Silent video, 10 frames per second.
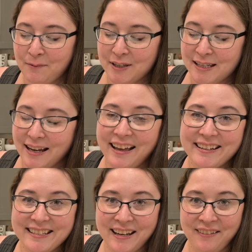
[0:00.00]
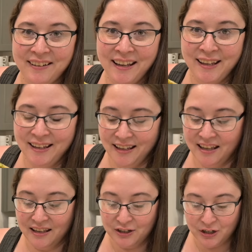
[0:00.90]
Once I got it down,
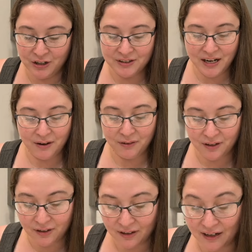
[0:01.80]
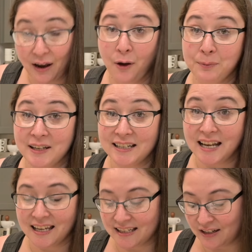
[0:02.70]
they turned out good. I hope they
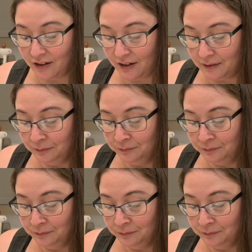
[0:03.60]
taste good.